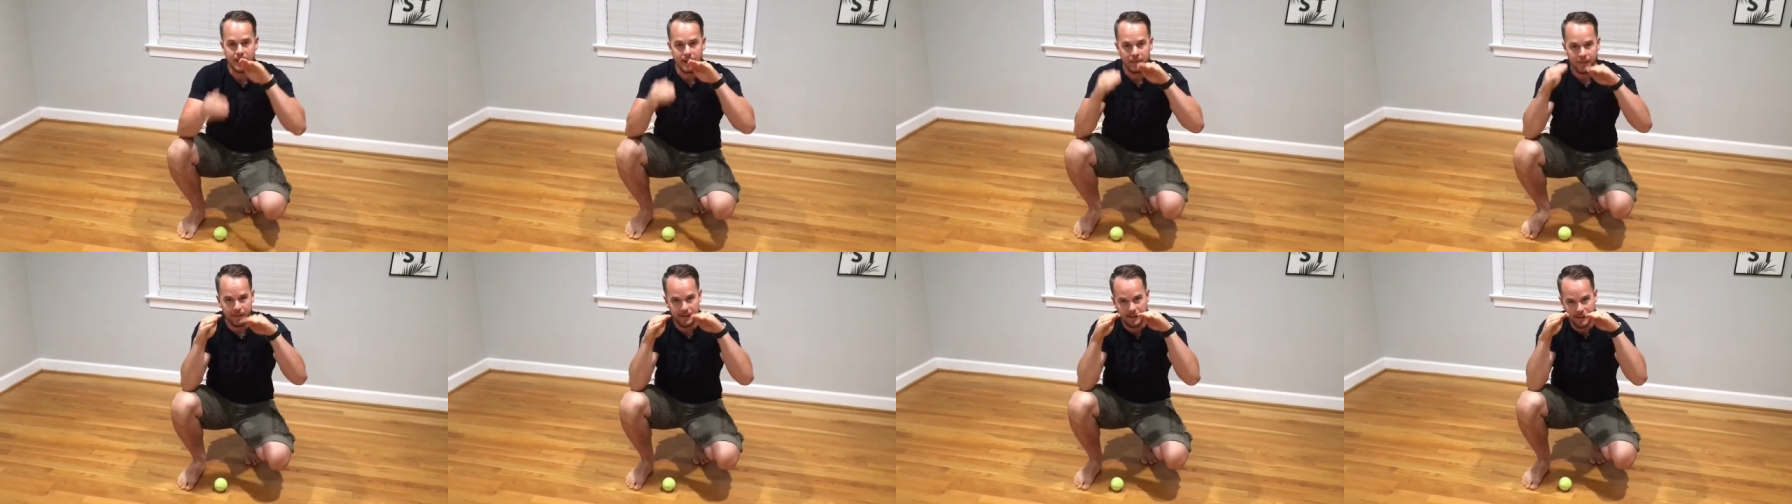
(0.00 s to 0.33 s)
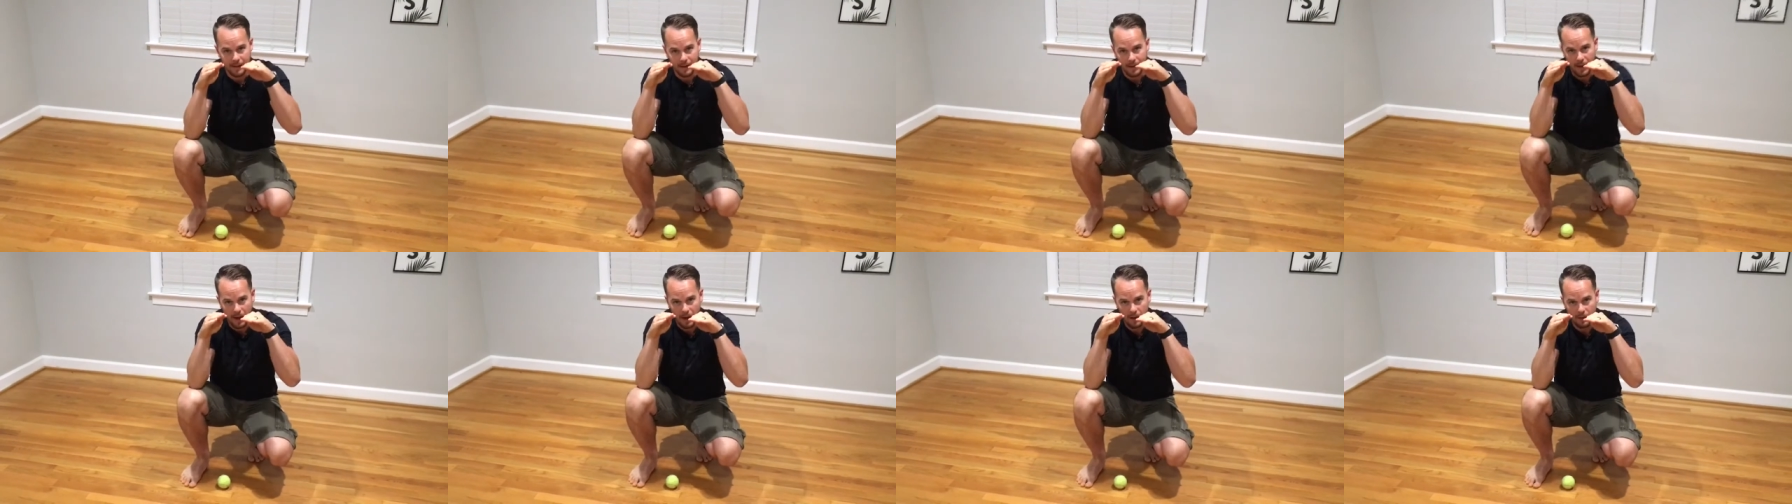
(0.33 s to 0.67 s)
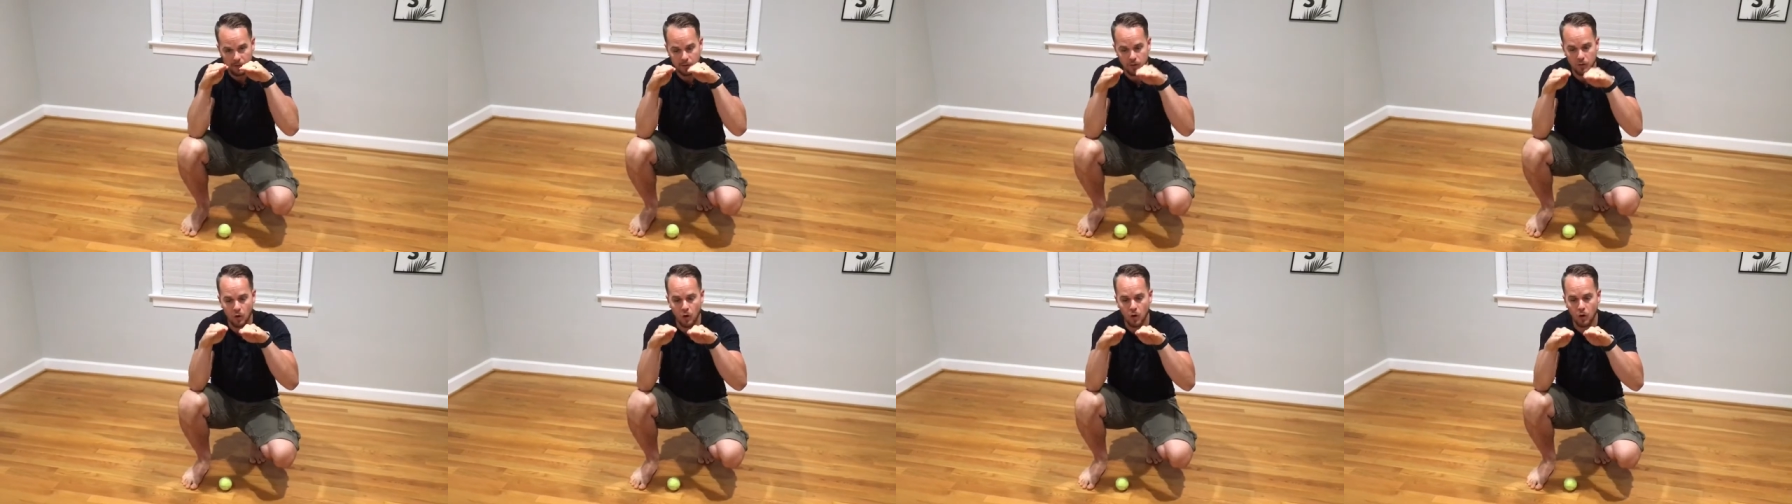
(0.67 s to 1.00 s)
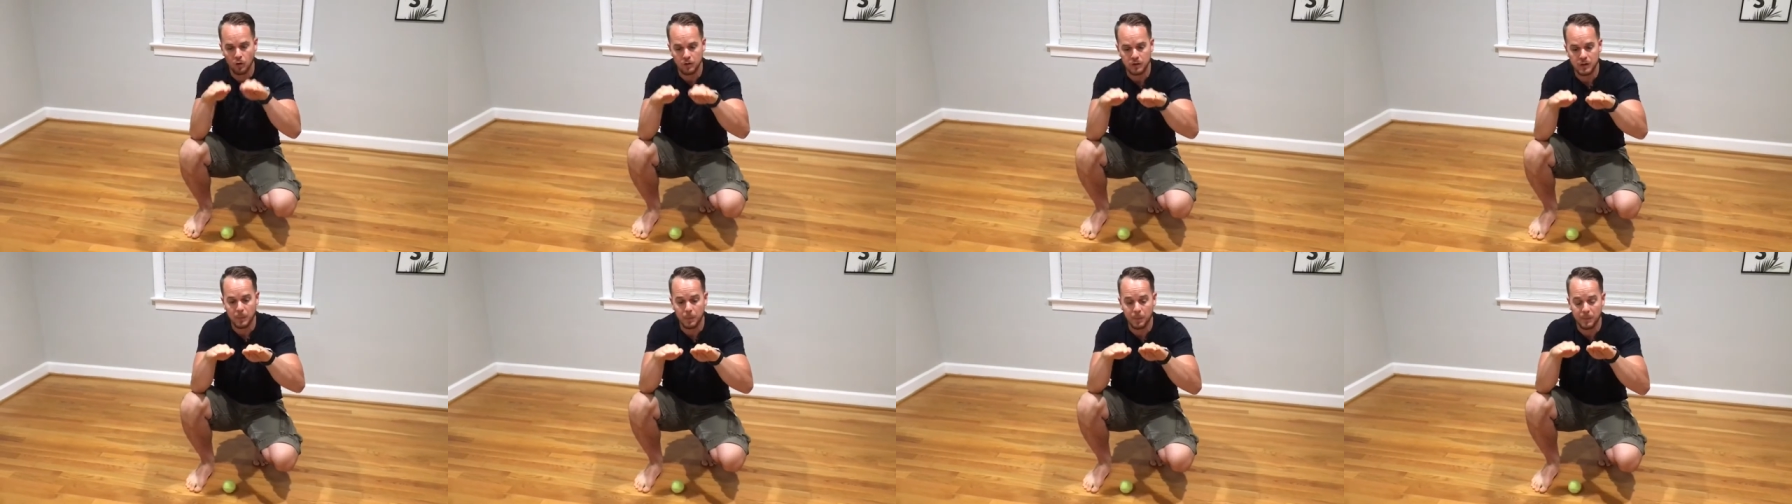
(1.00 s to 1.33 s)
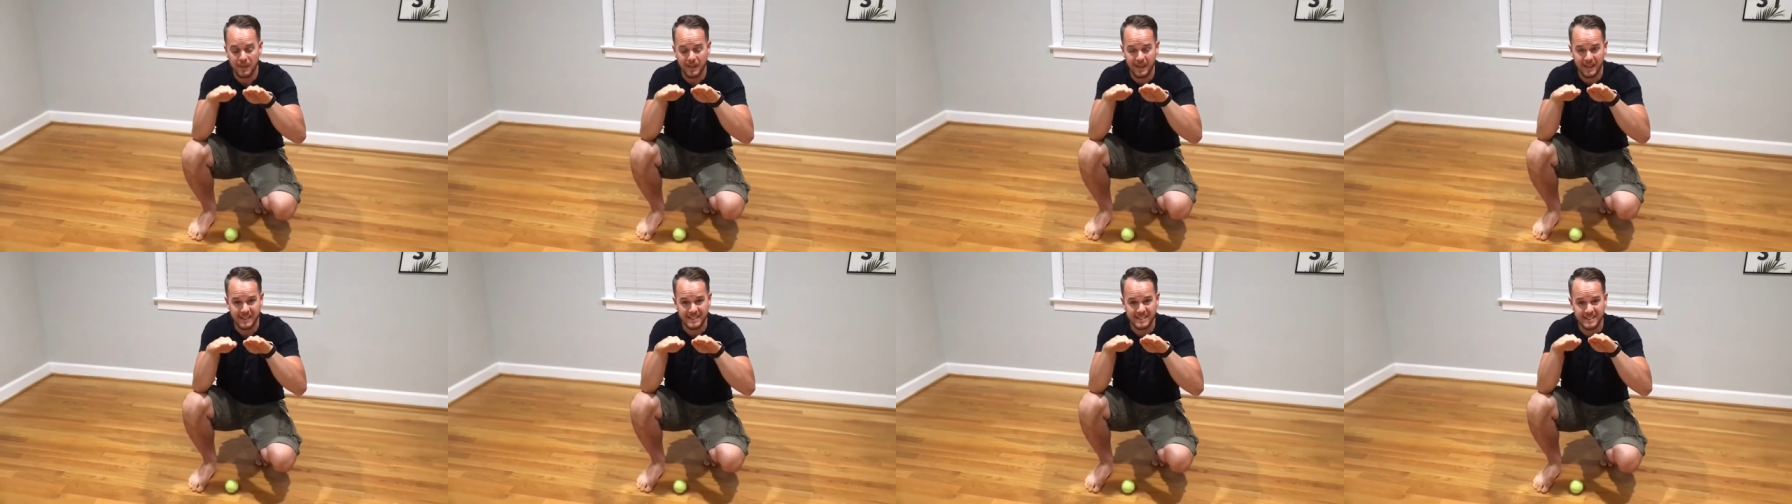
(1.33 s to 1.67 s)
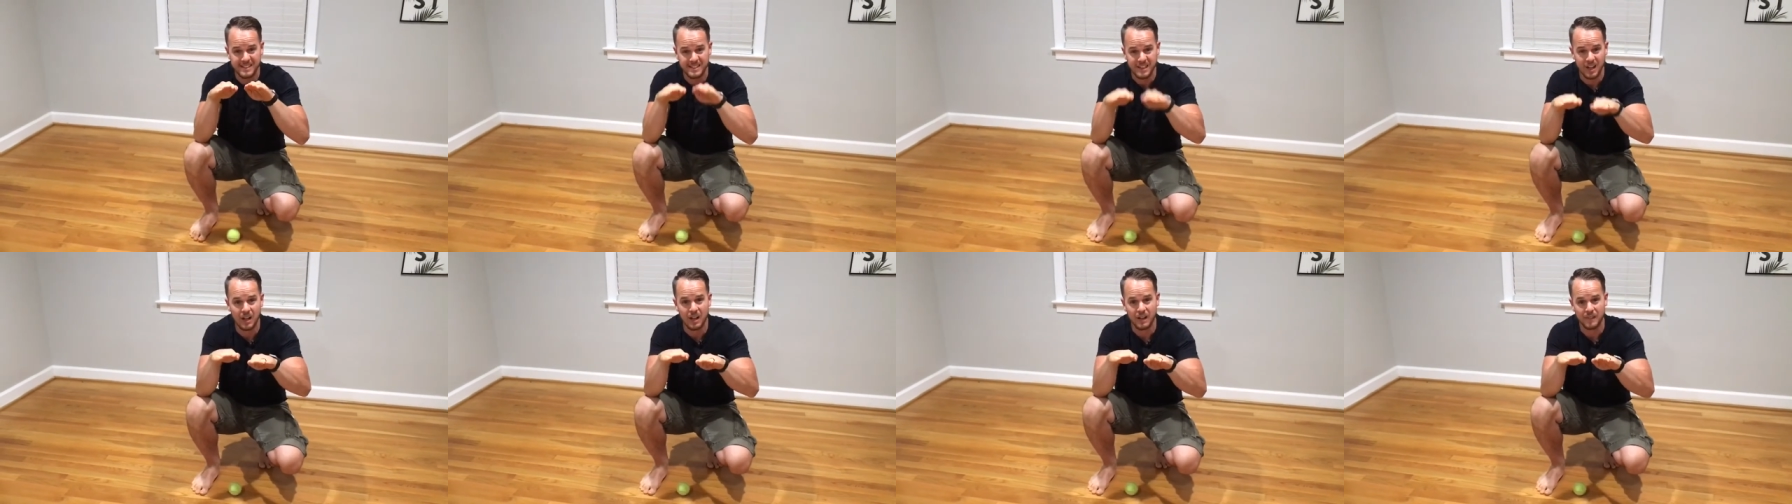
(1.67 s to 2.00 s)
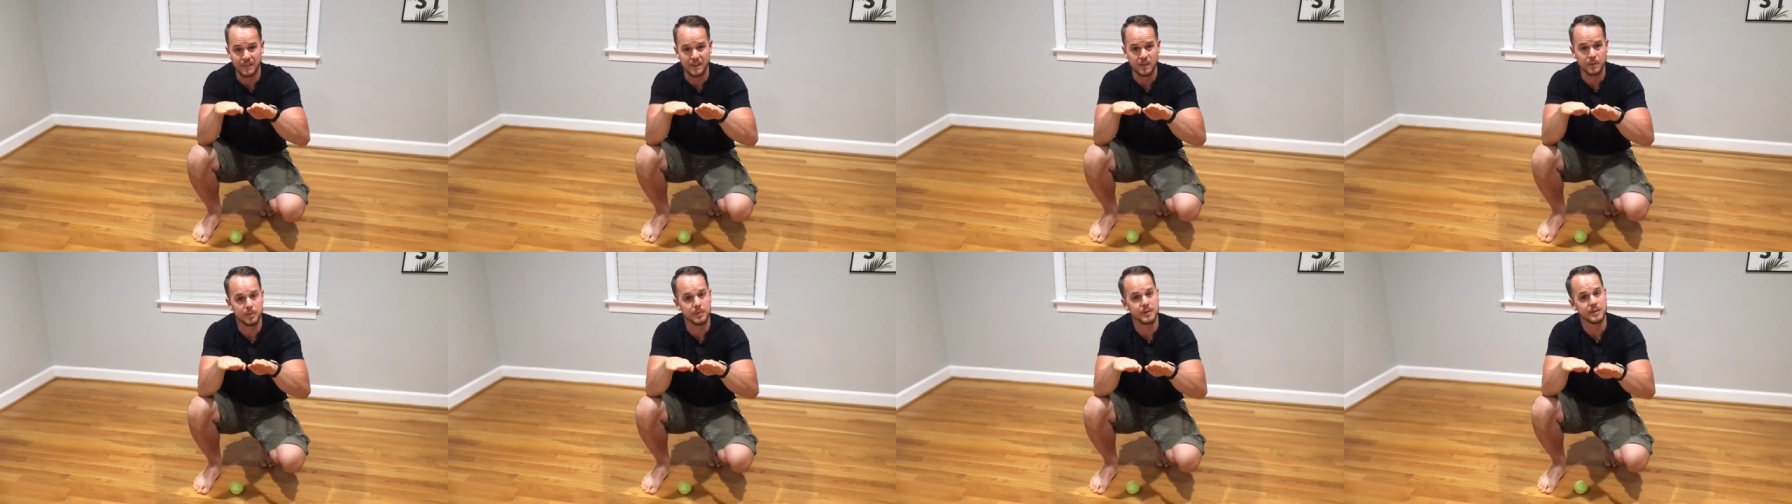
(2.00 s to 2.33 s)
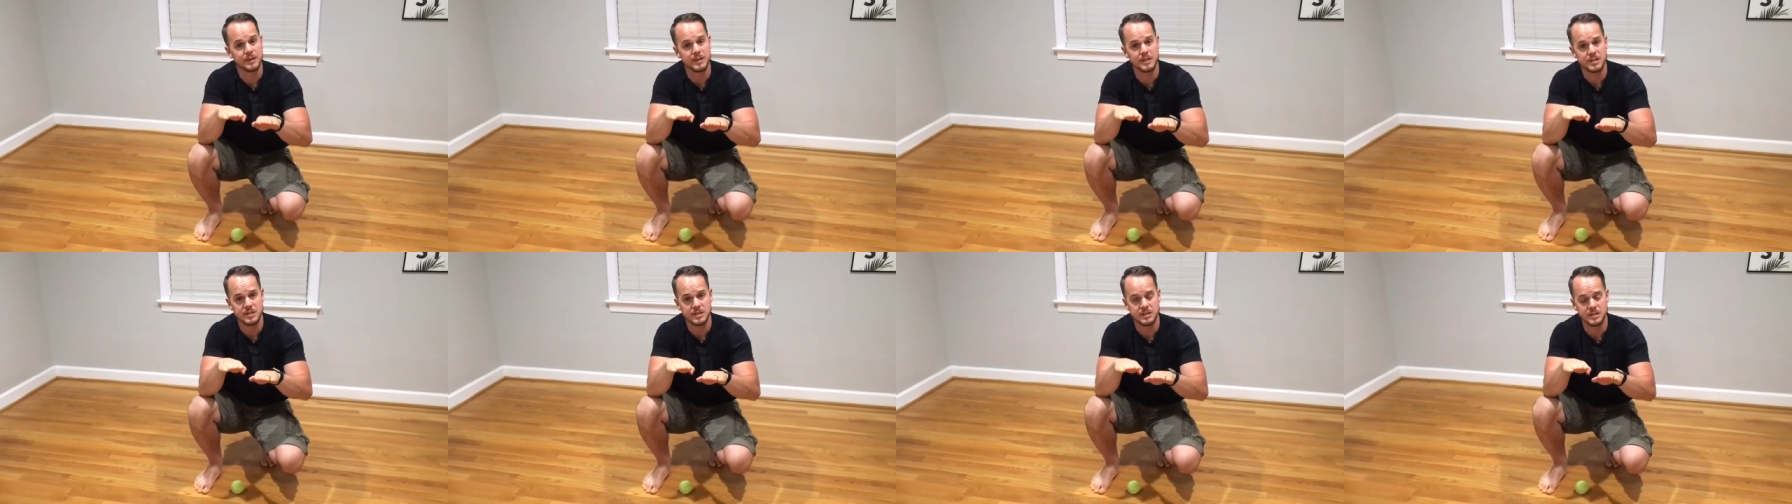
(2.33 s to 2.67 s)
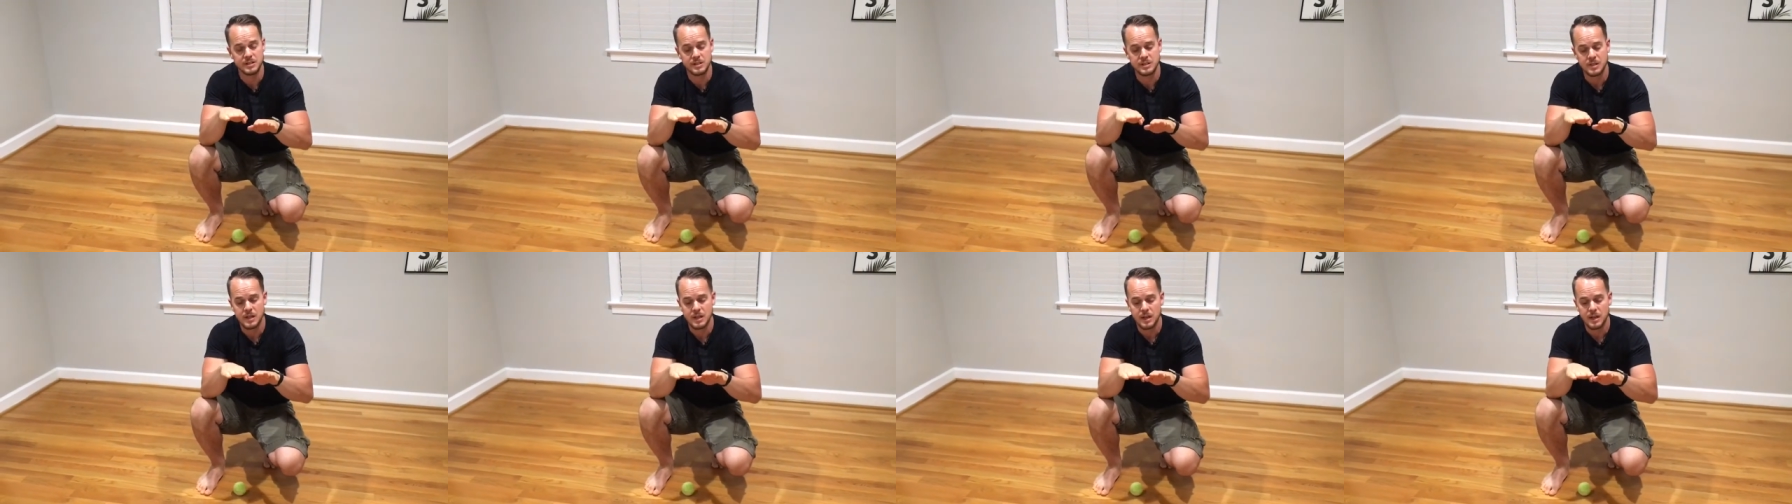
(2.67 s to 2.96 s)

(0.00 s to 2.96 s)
they get kind of gnarled up and they get stuck in these positions,